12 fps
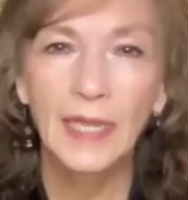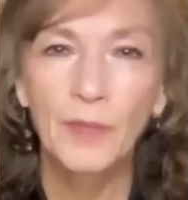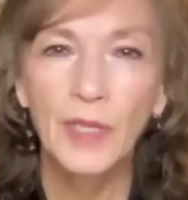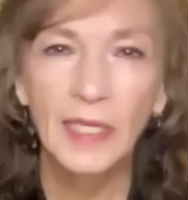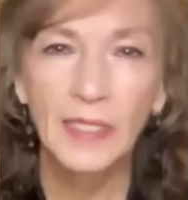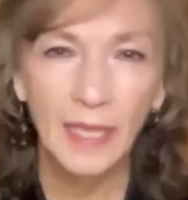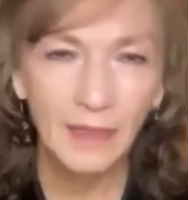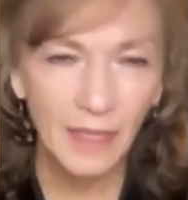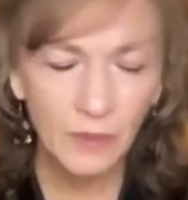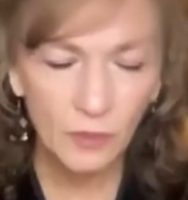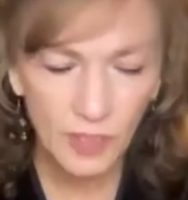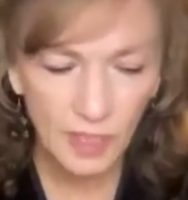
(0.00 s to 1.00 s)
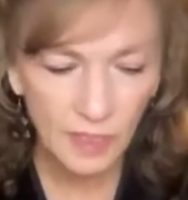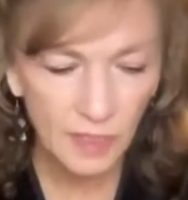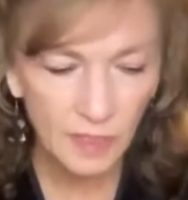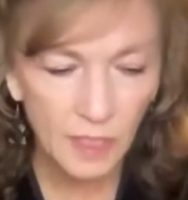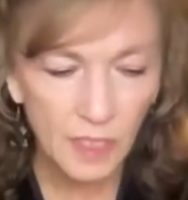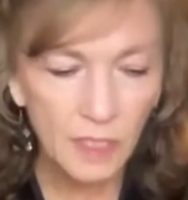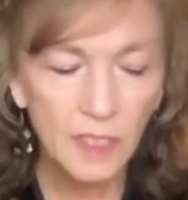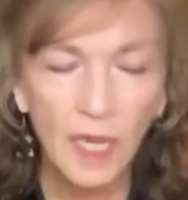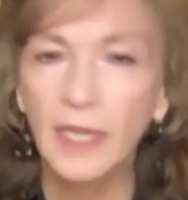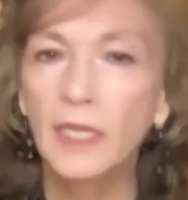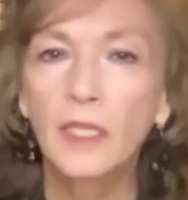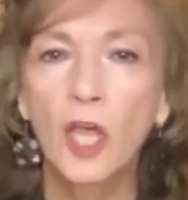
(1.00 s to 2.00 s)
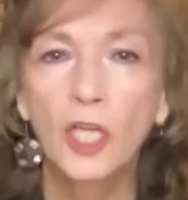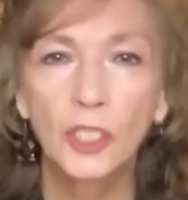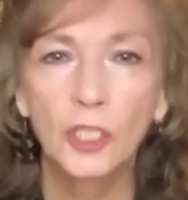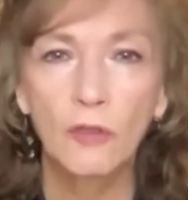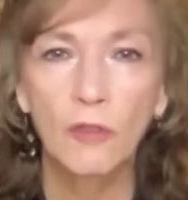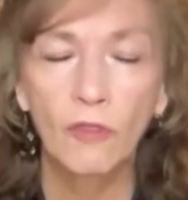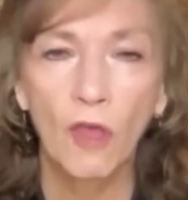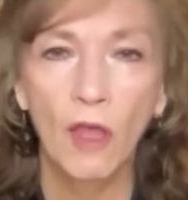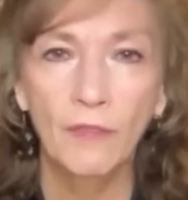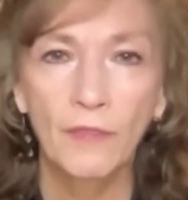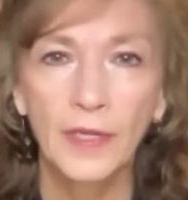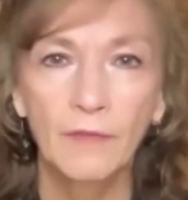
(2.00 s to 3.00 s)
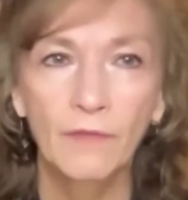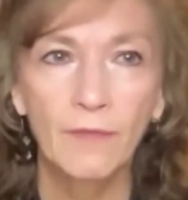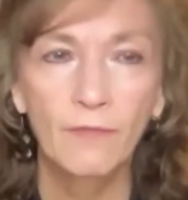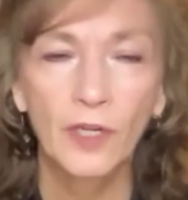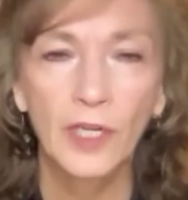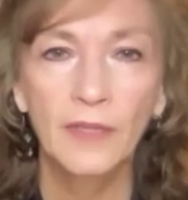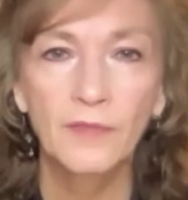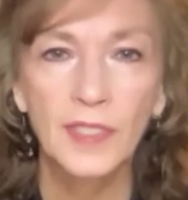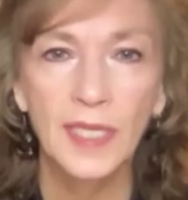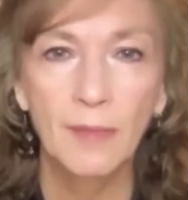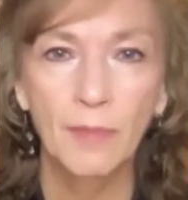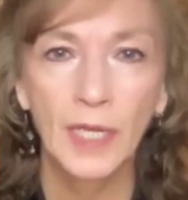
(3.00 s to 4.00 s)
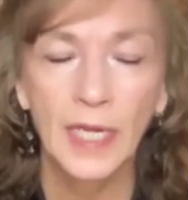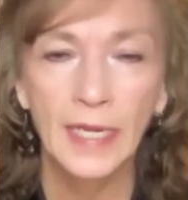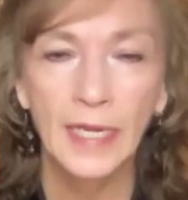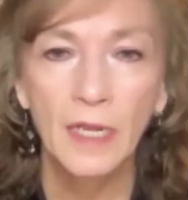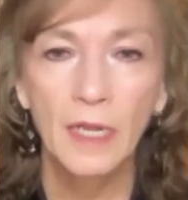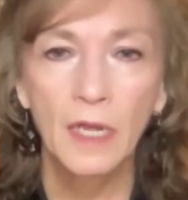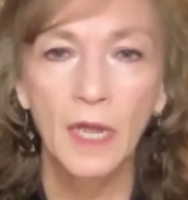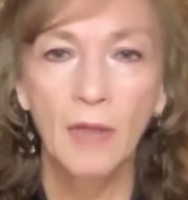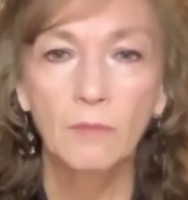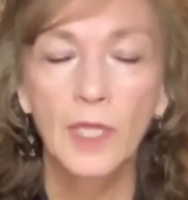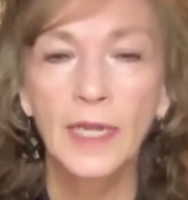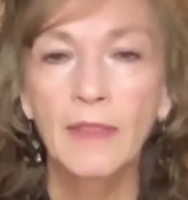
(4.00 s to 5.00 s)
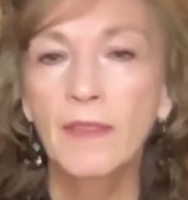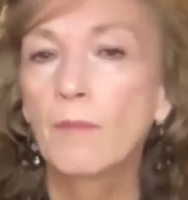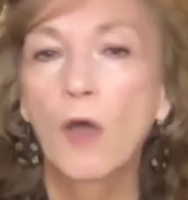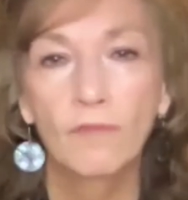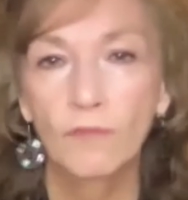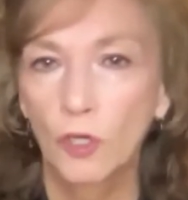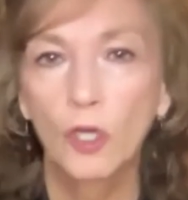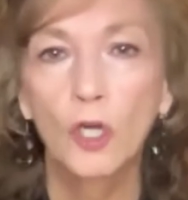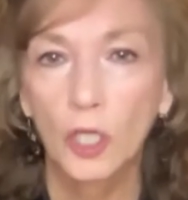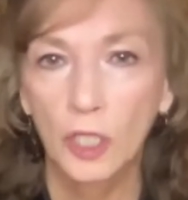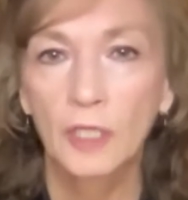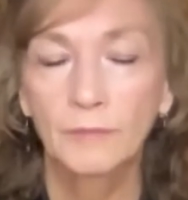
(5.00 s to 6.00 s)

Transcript: because I think there's this psychological thought that if I forgive somebody, I'm letting them off the hook.